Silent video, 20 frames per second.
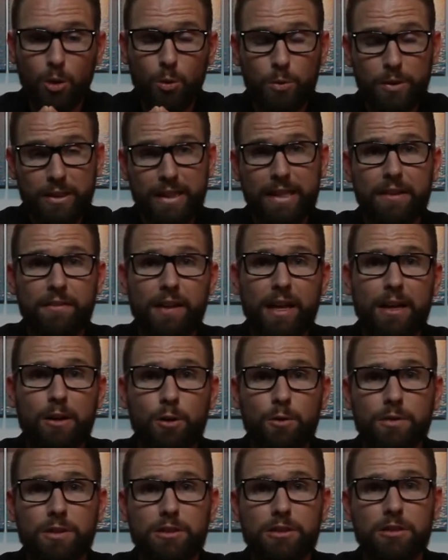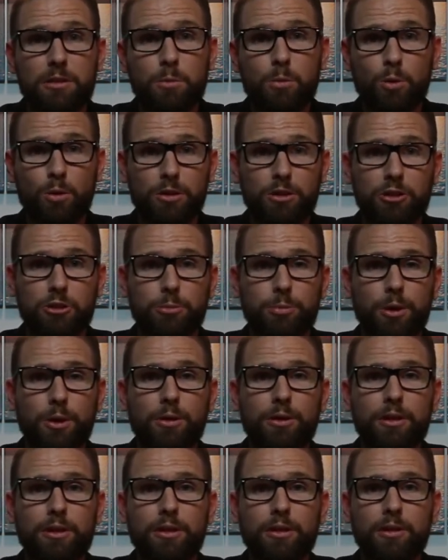we give that over to the mortgage
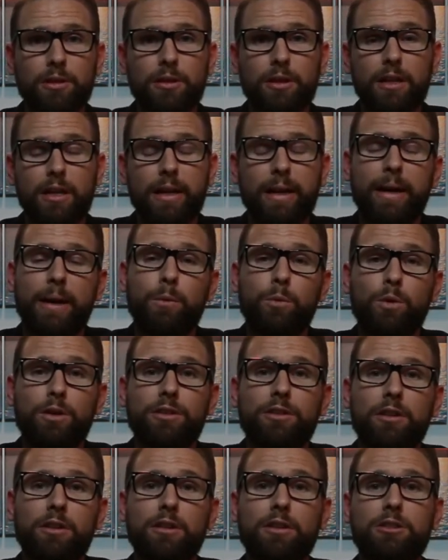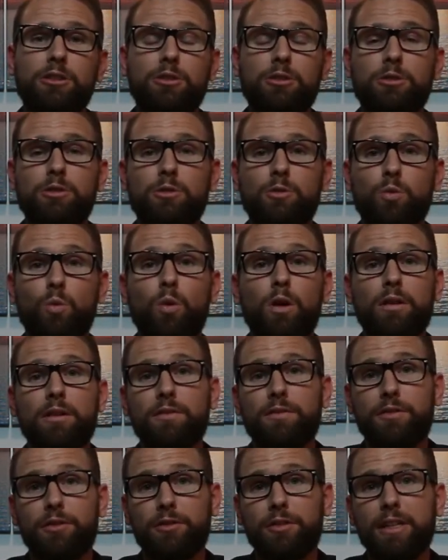broker, and what they're going to do is one
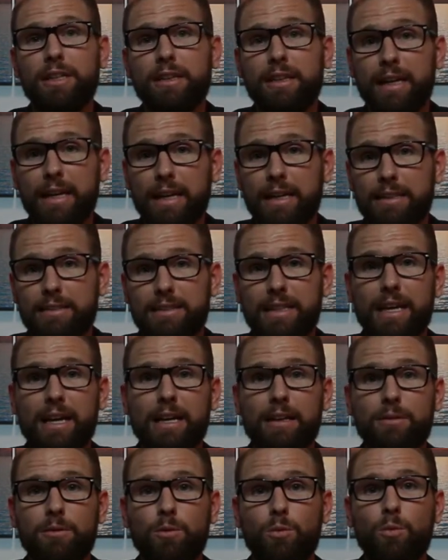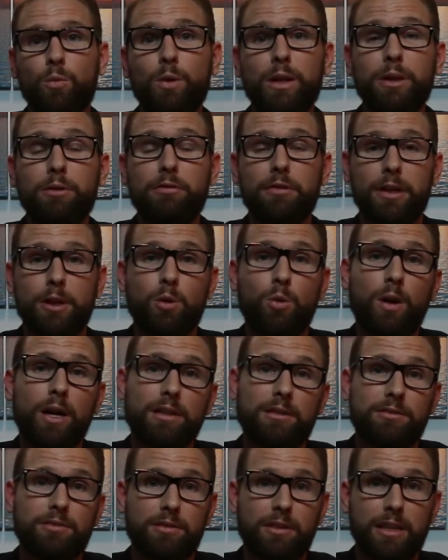of 3 things that we
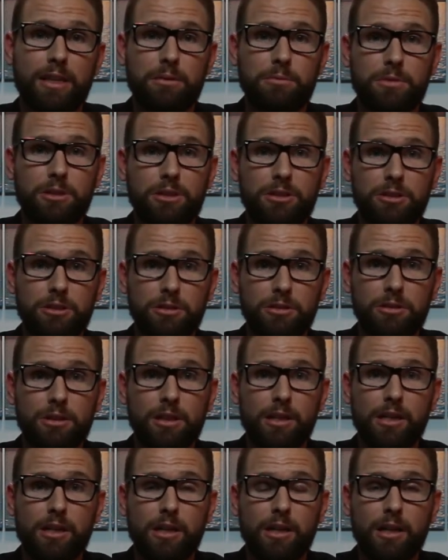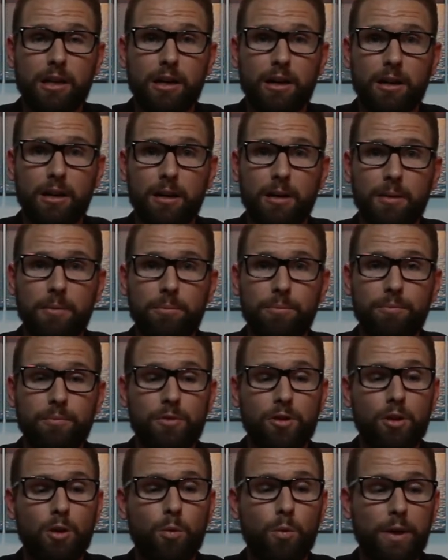request for them to do.
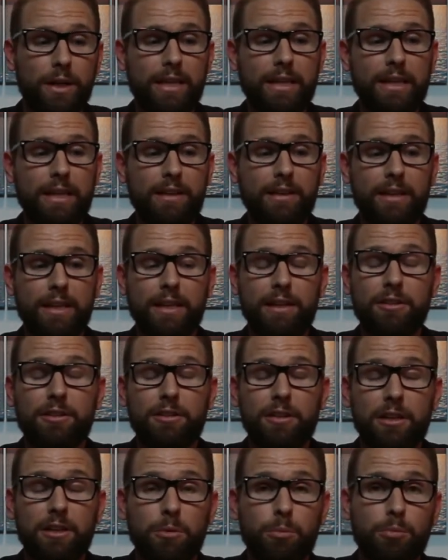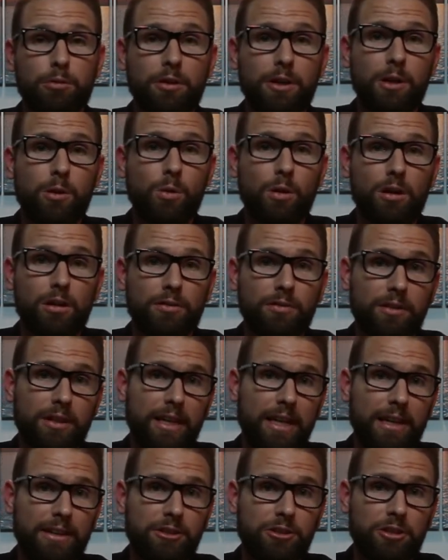So we either need a
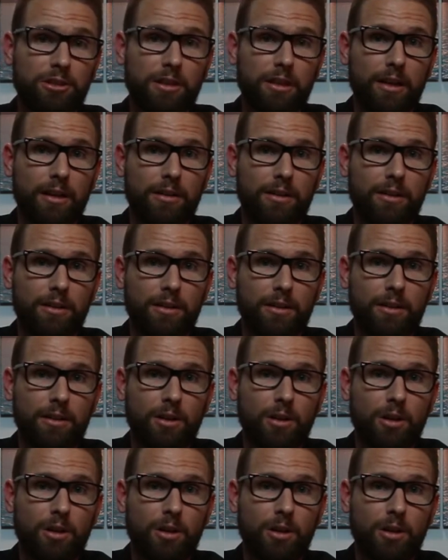pre-qualification letter,